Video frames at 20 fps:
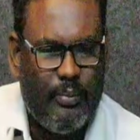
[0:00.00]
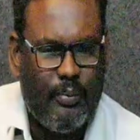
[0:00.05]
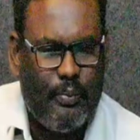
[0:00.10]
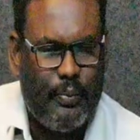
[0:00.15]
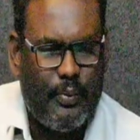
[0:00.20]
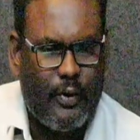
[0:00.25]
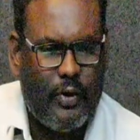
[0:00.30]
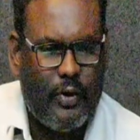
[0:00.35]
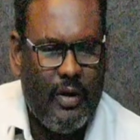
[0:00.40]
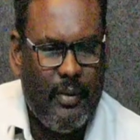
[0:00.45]

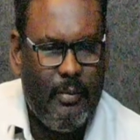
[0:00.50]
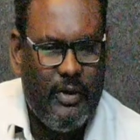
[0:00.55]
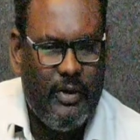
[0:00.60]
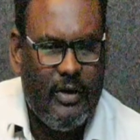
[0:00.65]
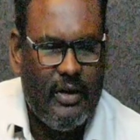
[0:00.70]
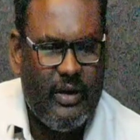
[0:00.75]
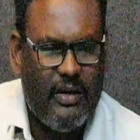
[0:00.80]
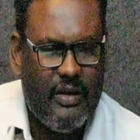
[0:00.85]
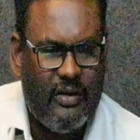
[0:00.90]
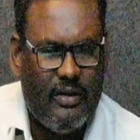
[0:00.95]

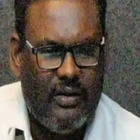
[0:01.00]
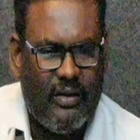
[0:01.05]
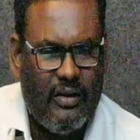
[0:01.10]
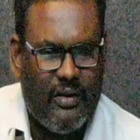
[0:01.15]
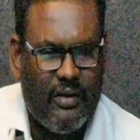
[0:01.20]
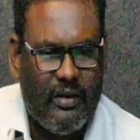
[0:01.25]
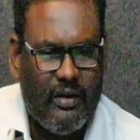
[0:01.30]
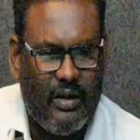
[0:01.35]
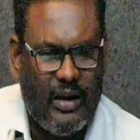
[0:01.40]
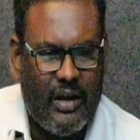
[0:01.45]
pronominal
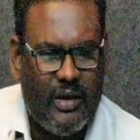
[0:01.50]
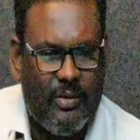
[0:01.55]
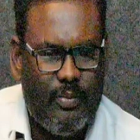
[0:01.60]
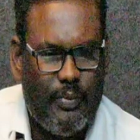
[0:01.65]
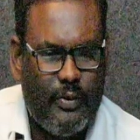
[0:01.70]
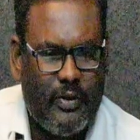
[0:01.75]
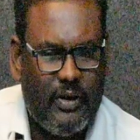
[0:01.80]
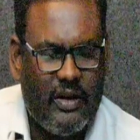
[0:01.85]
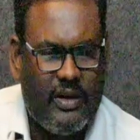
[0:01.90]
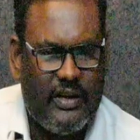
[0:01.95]

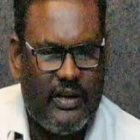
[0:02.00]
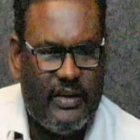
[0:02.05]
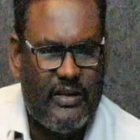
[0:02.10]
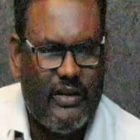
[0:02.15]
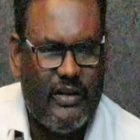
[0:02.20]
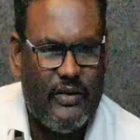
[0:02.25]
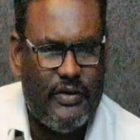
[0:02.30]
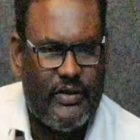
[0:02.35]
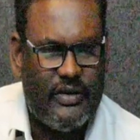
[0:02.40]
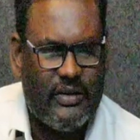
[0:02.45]
anphora
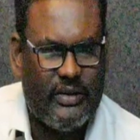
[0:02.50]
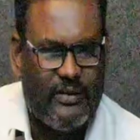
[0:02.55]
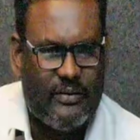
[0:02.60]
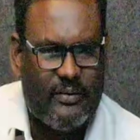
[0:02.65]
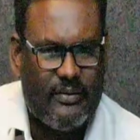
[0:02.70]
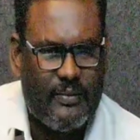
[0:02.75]
resolution.